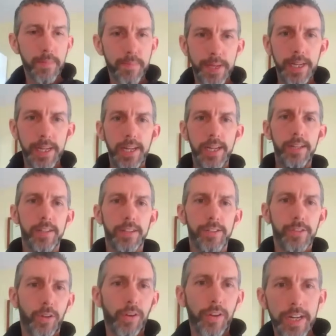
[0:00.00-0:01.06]
I've been in the
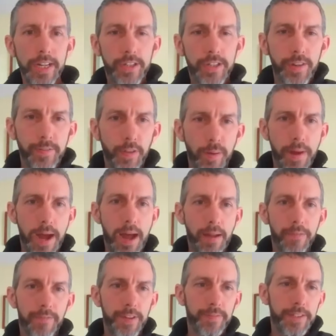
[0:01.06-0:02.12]
solar industry for
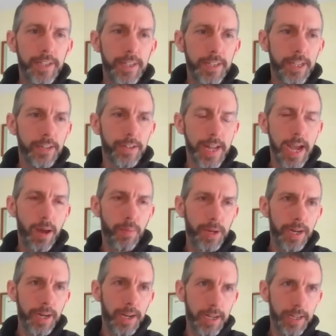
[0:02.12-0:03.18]
about 15 years now,
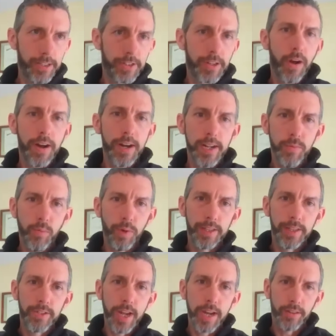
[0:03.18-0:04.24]
but I started
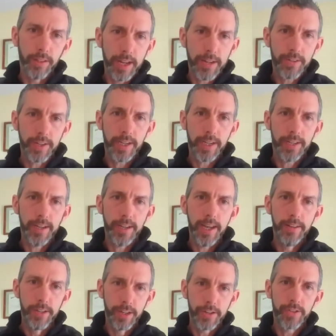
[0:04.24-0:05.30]
with General Electric
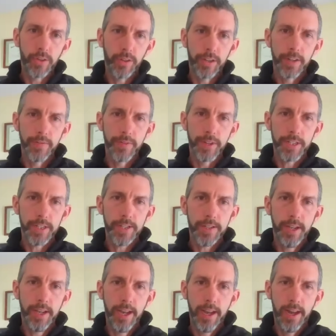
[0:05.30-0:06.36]
in their solar
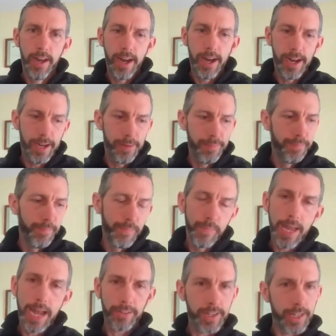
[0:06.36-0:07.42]
division.
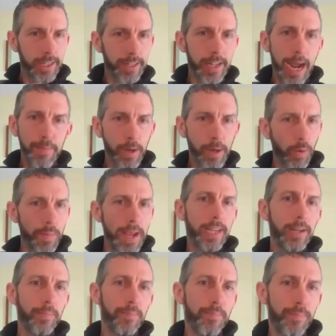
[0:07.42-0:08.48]
Actually, at the time, they were
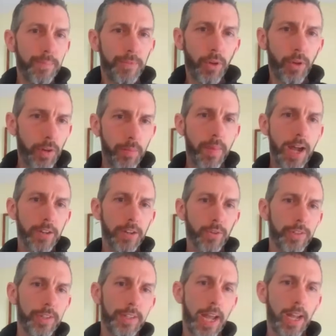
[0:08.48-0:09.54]
making solar
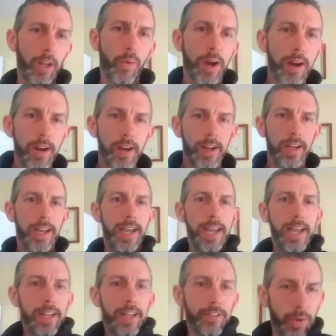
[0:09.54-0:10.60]
modules in Delaware.
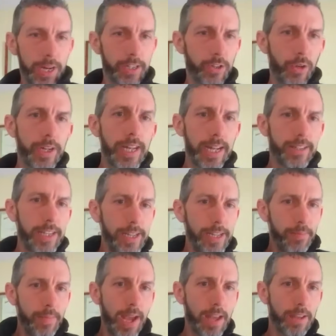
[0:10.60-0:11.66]
And so I joined that
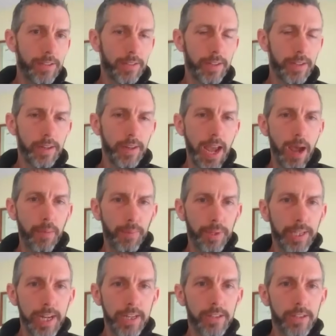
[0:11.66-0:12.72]
team as an
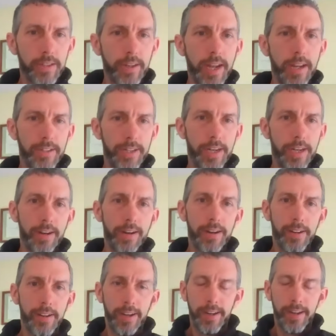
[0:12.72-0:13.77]
application engineer.